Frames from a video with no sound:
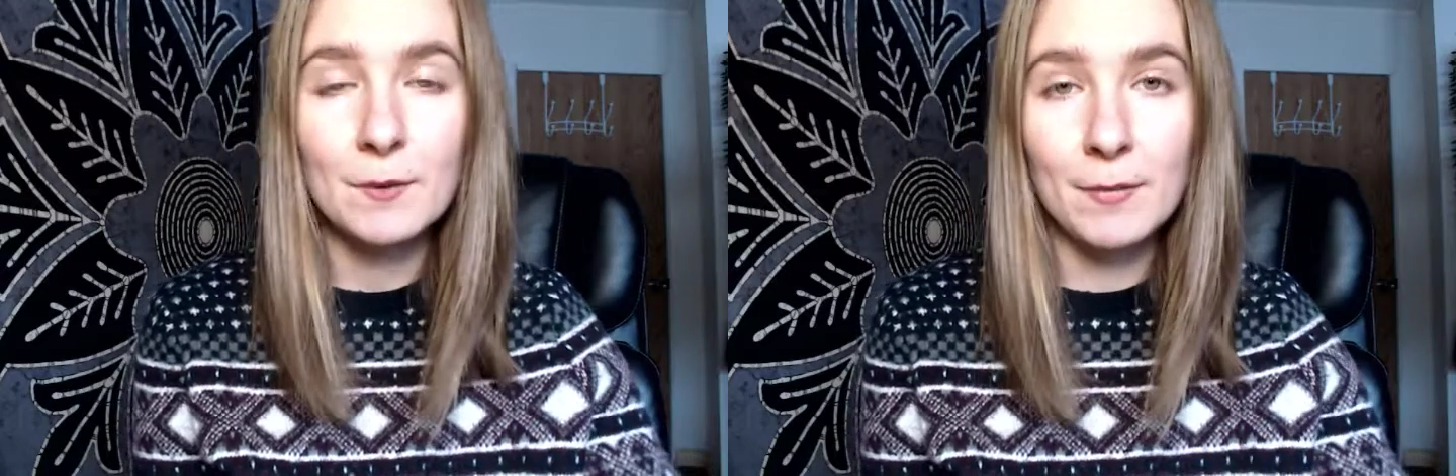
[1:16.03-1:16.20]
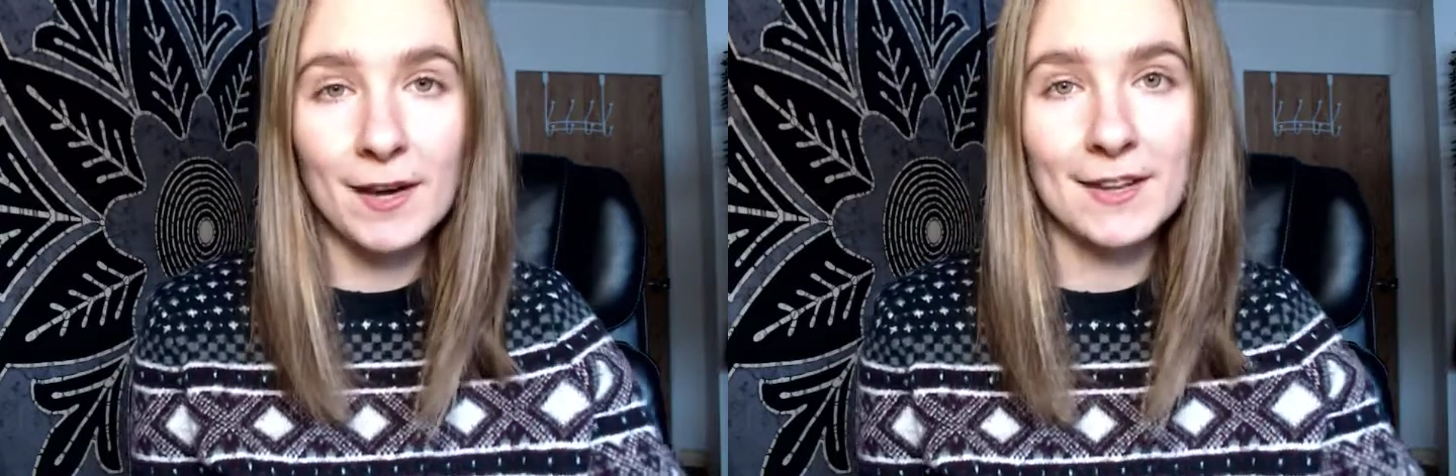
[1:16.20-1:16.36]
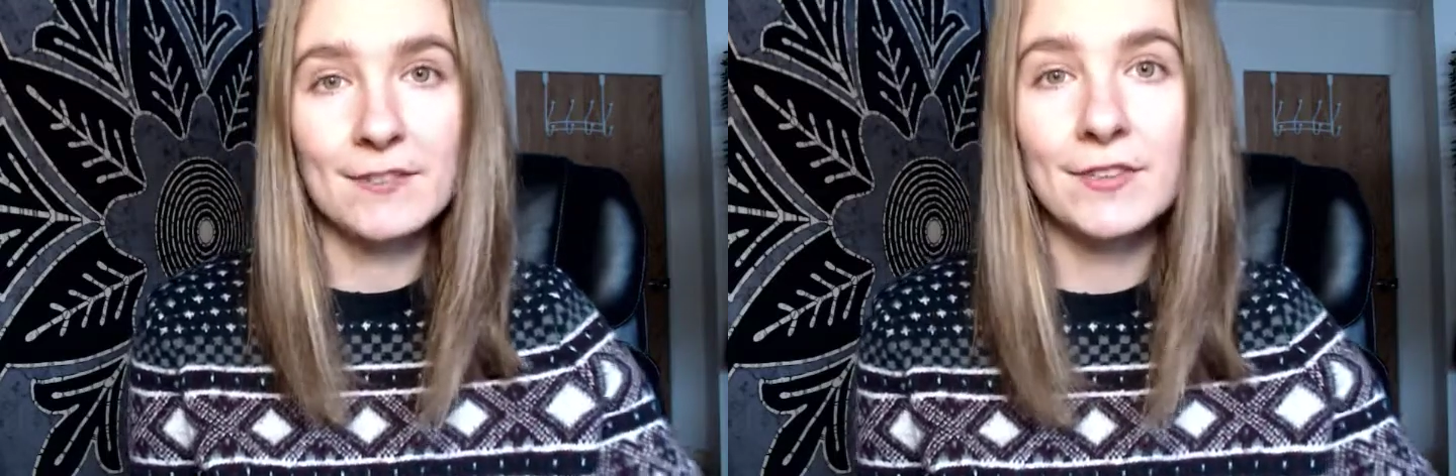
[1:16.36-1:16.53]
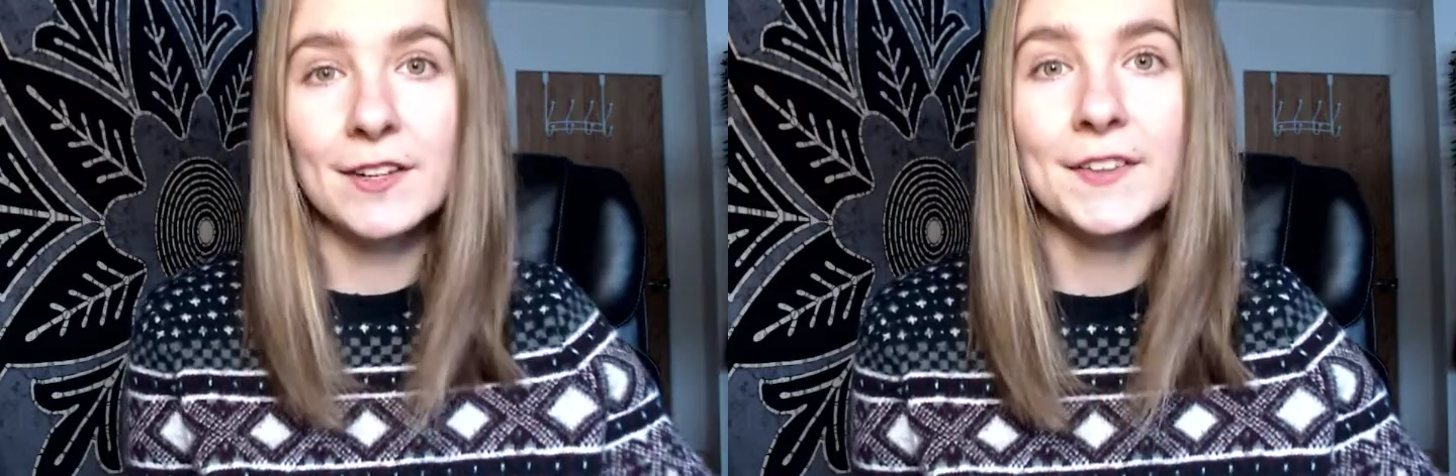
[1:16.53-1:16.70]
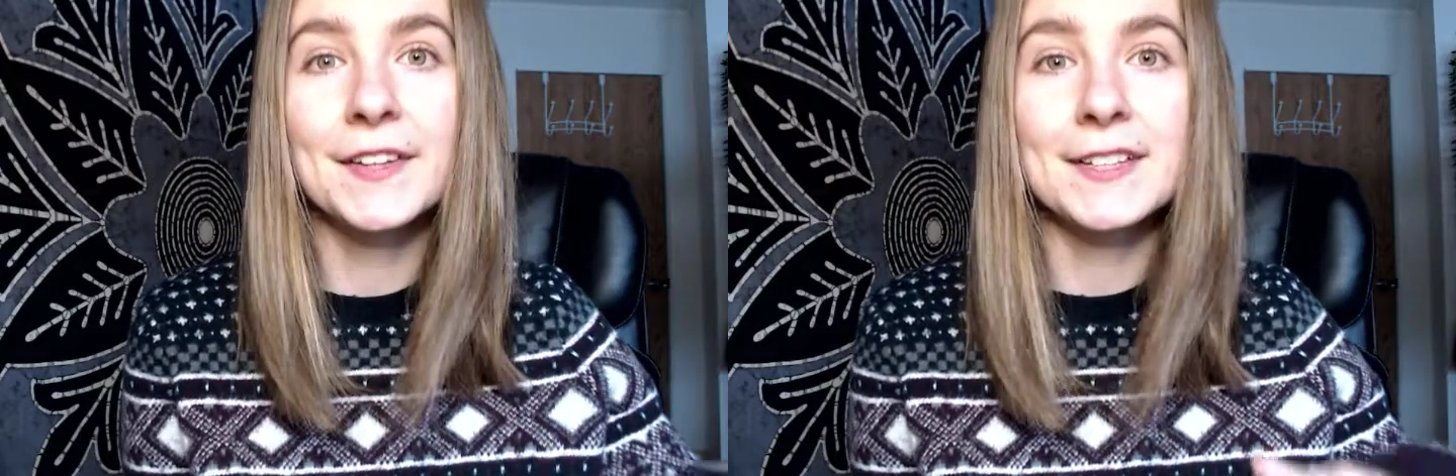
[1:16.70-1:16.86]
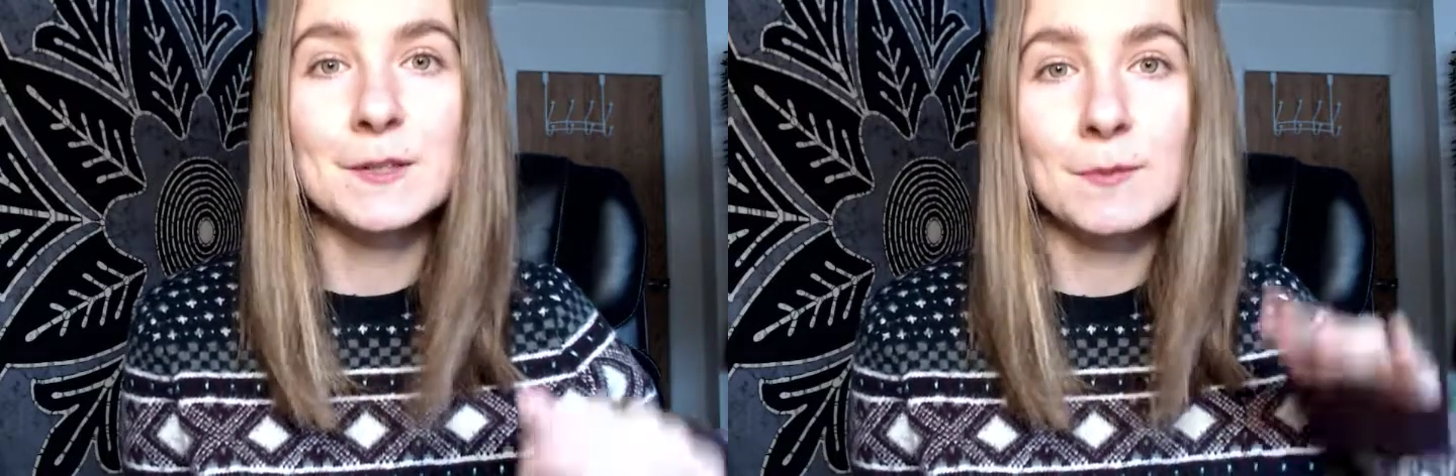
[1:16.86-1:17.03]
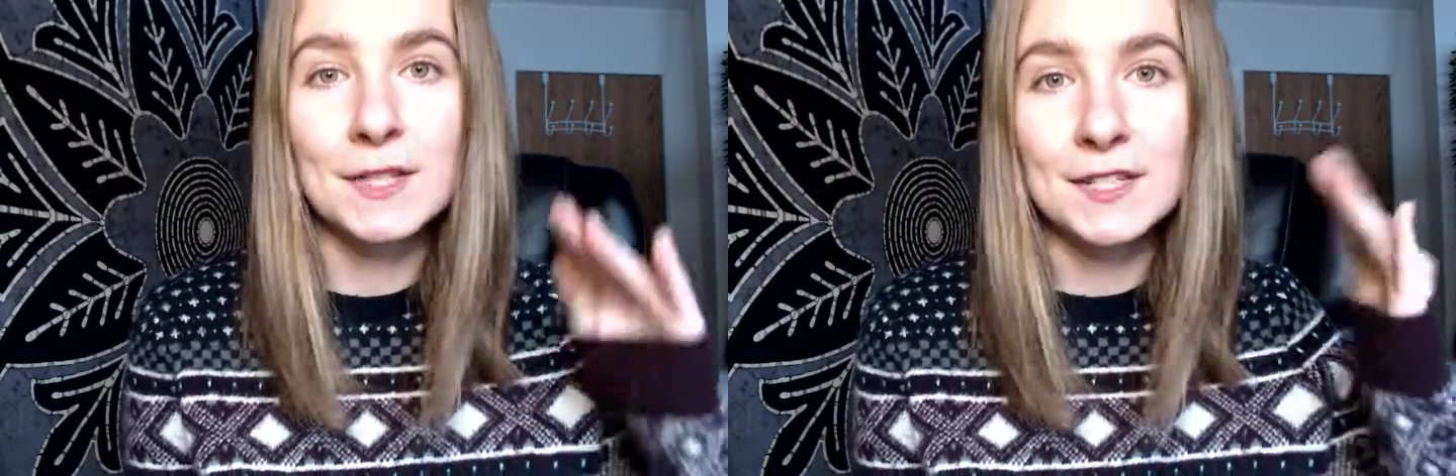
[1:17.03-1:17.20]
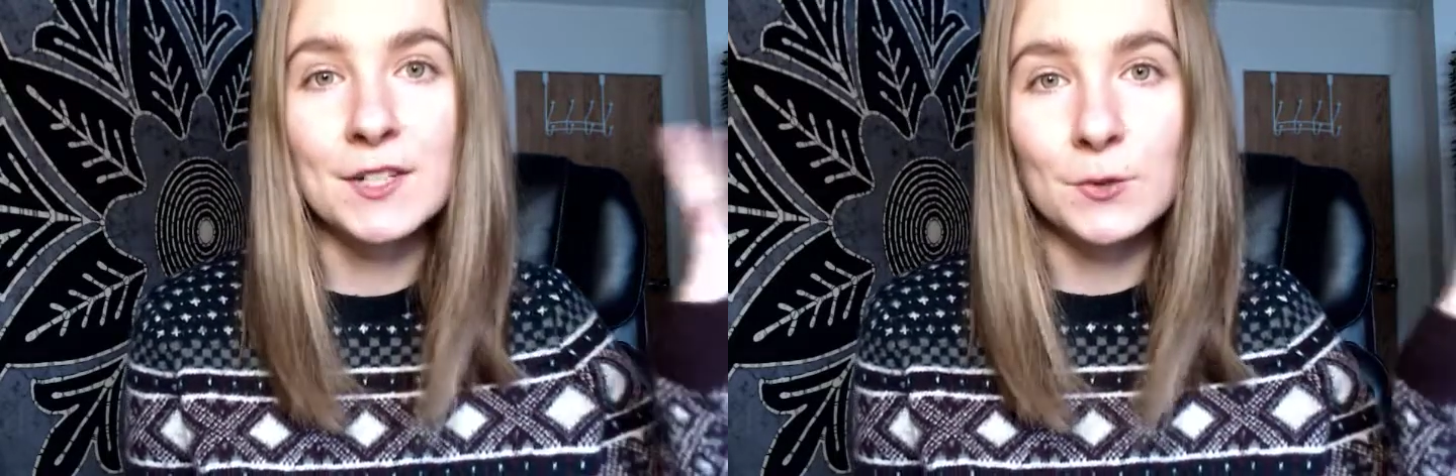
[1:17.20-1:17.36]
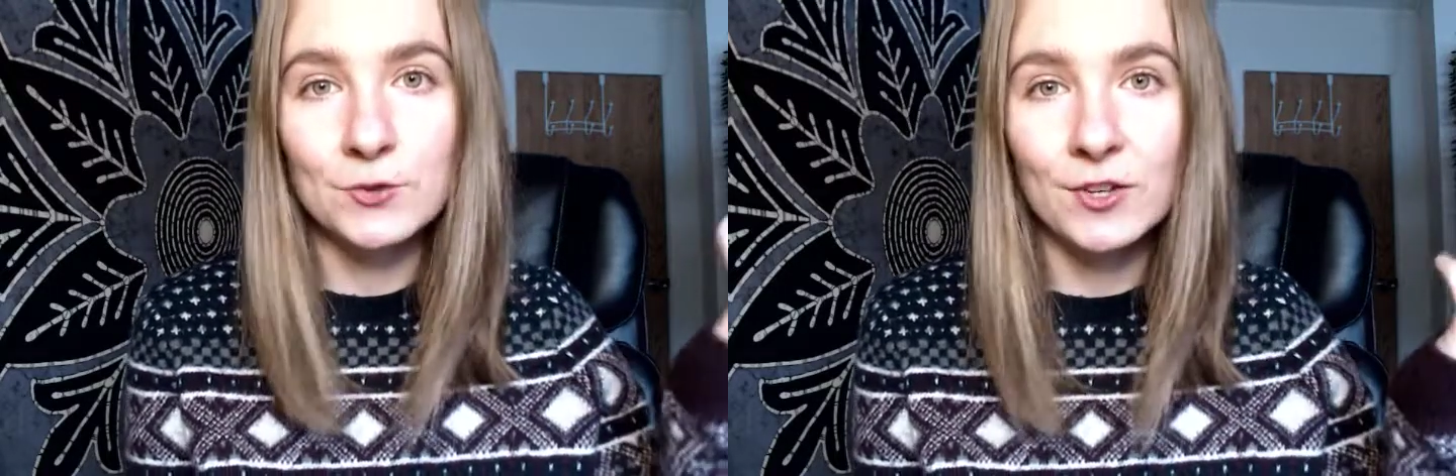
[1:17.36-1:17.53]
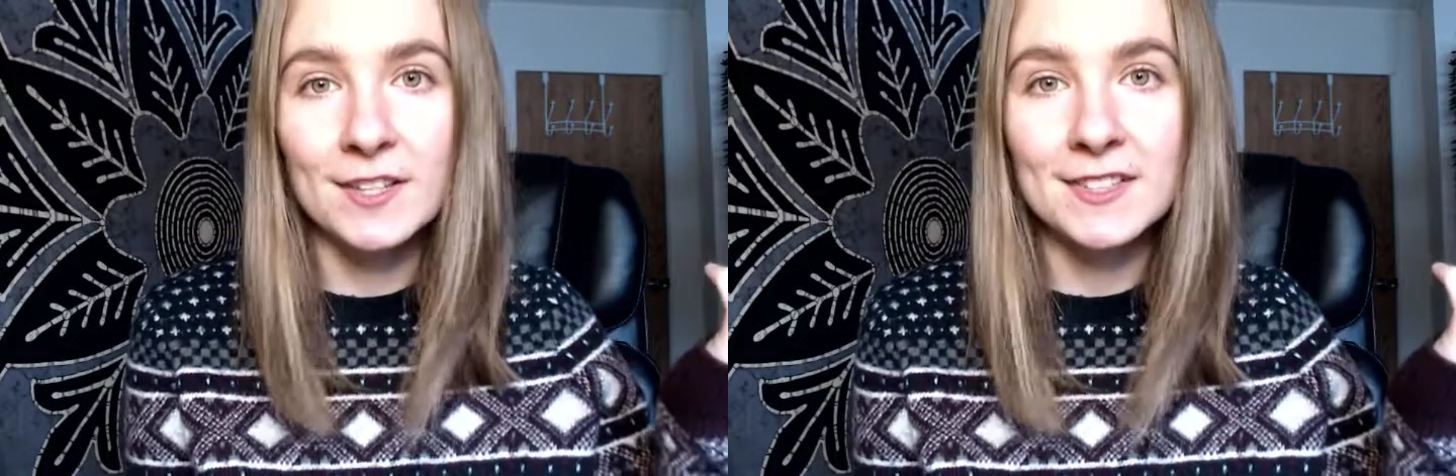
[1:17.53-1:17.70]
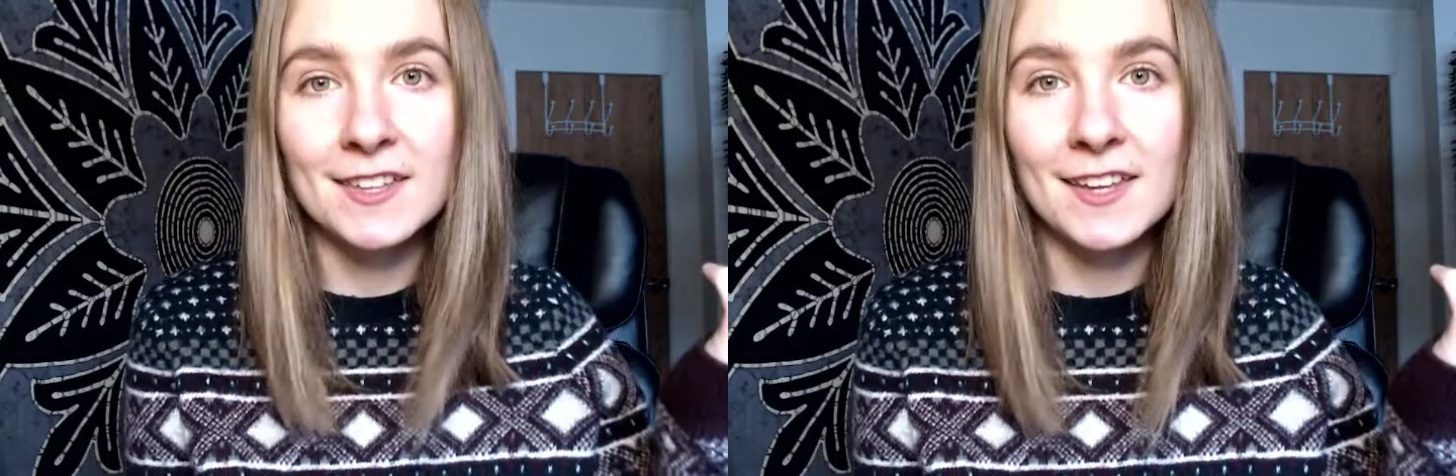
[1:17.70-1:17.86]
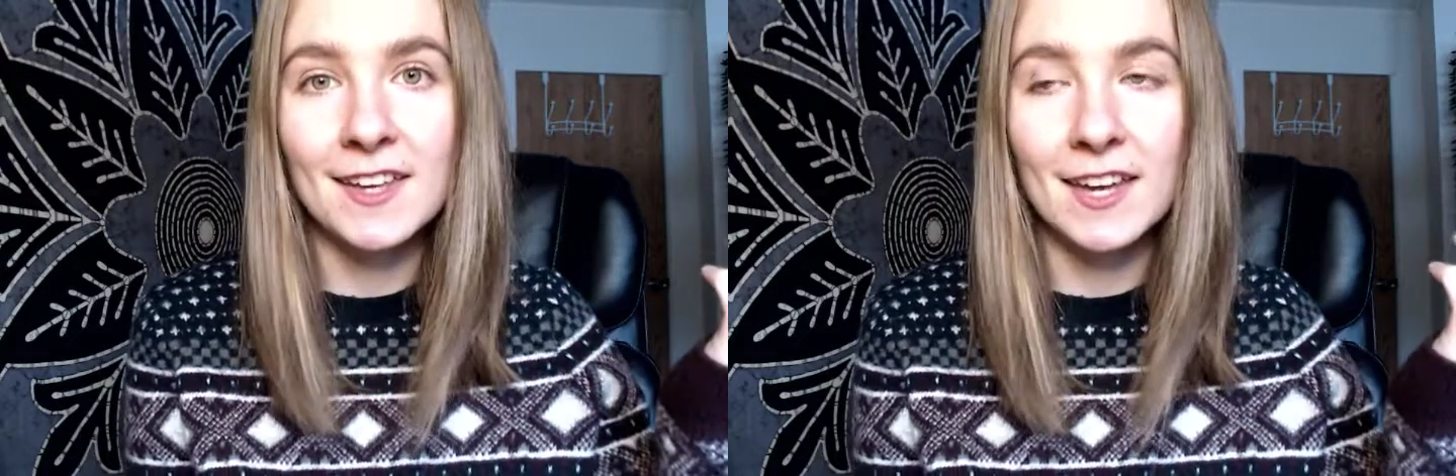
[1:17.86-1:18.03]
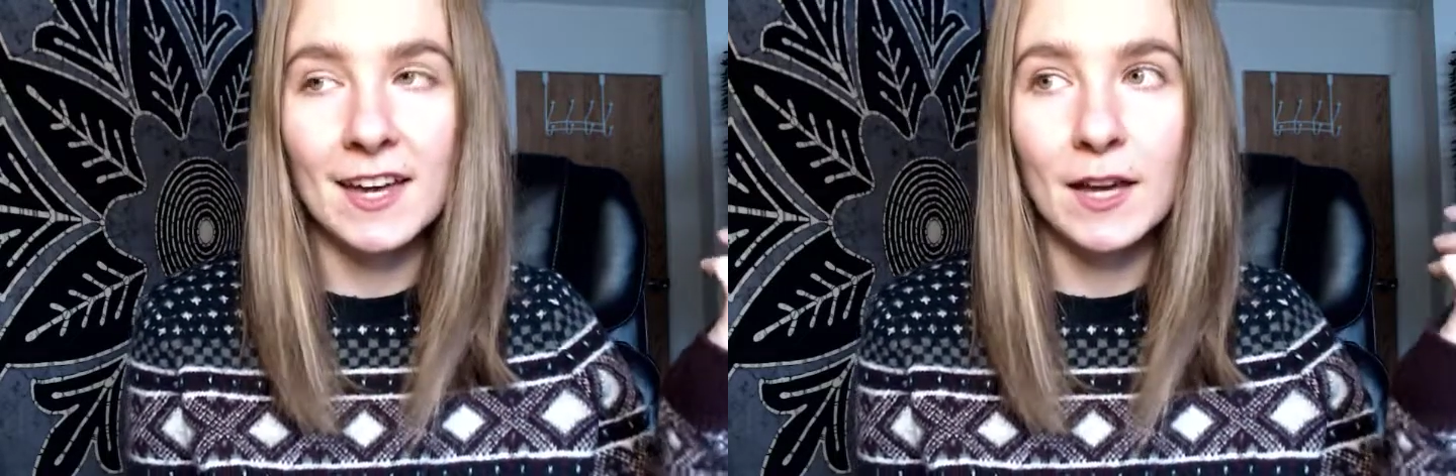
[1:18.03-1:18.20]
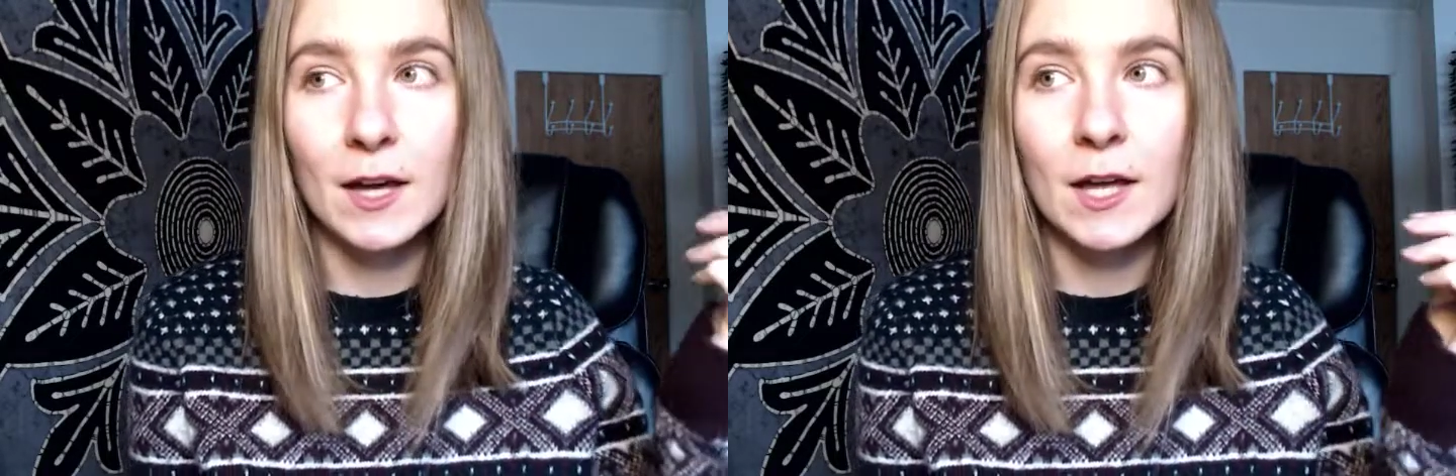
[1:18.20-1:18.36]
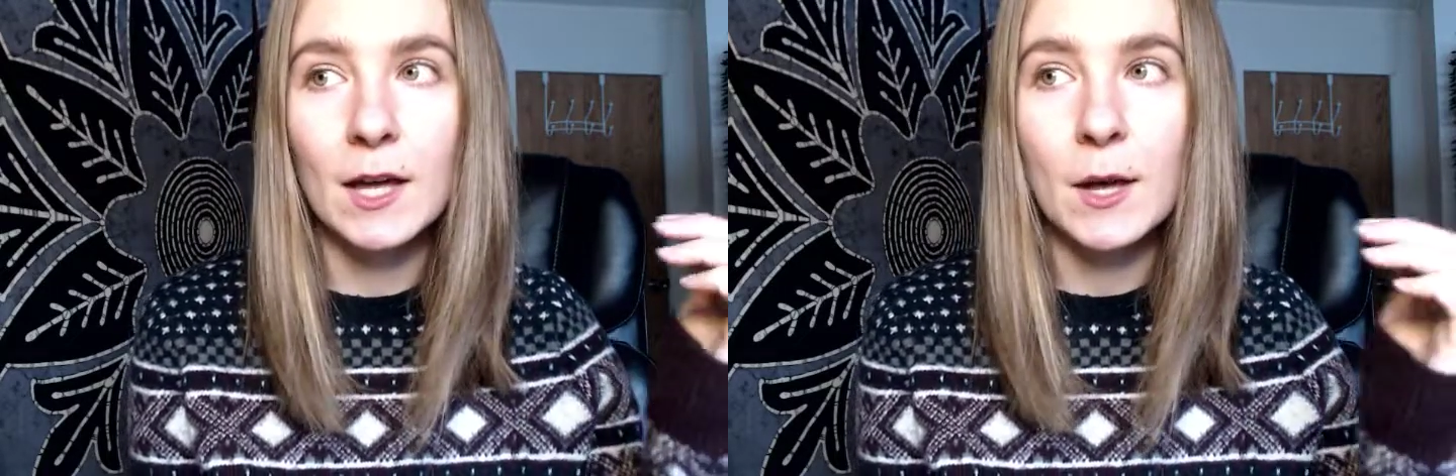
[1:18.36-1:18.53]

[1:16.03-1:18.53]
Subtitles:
bad feelings mean don't trust thinking,